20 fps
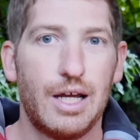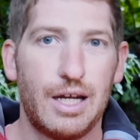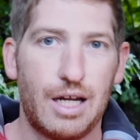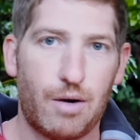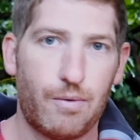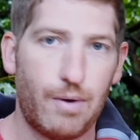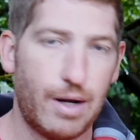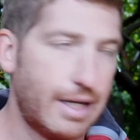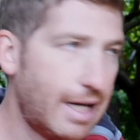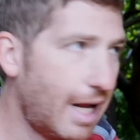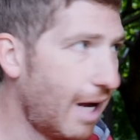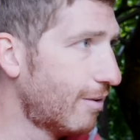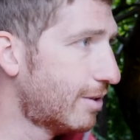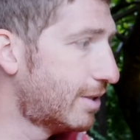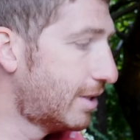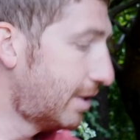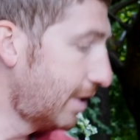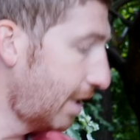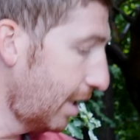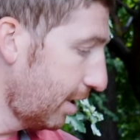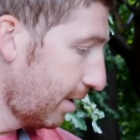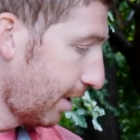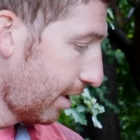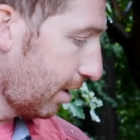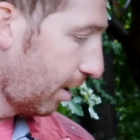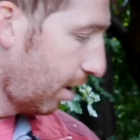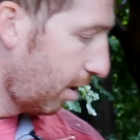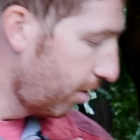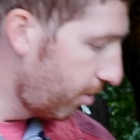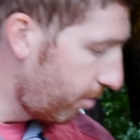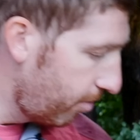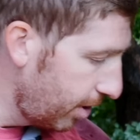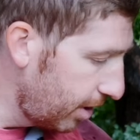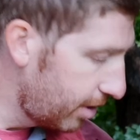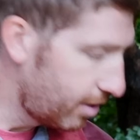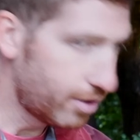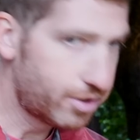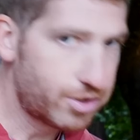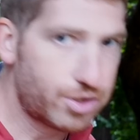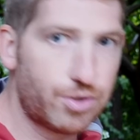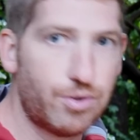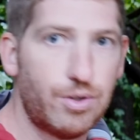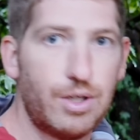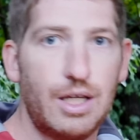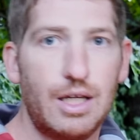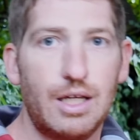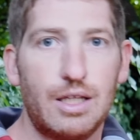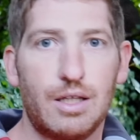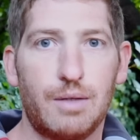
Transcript: Now right now it's sitting like underneath the tree